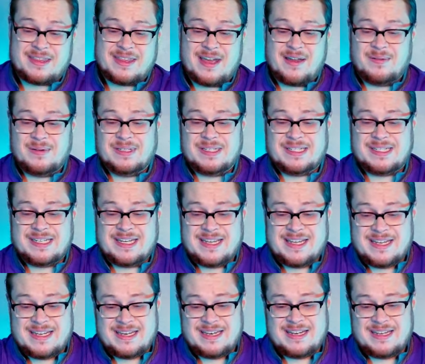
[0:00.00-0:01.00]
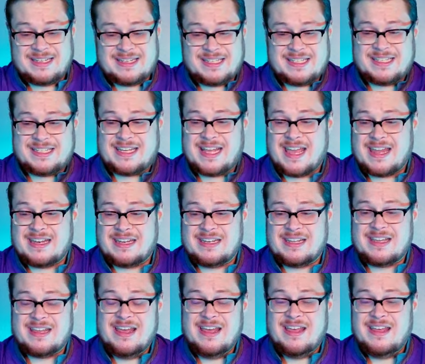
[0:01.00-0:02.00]
That was
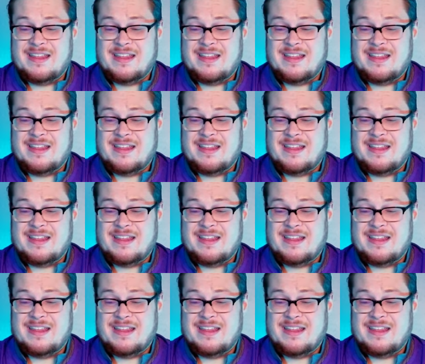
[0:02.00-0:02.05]
insanity.